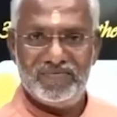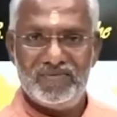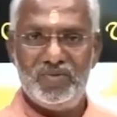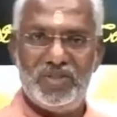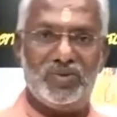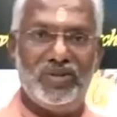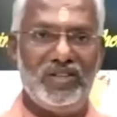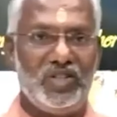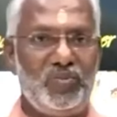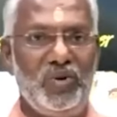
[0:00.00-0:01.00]
So we should not,
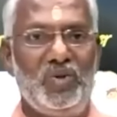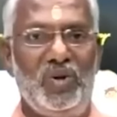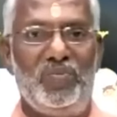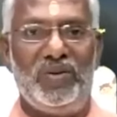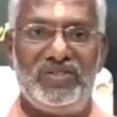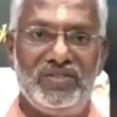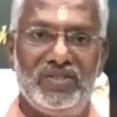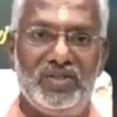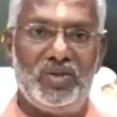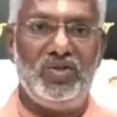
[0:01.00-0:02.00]
the spiritual
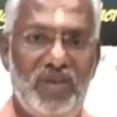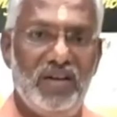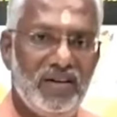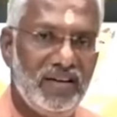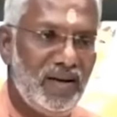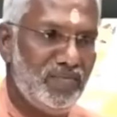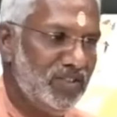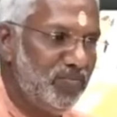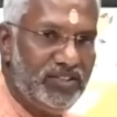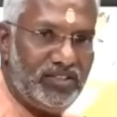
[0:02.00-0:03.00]
person should walk like
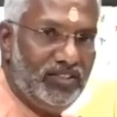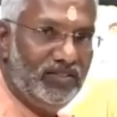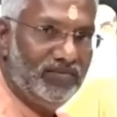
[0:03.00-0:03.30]
Hamsa Pakshi.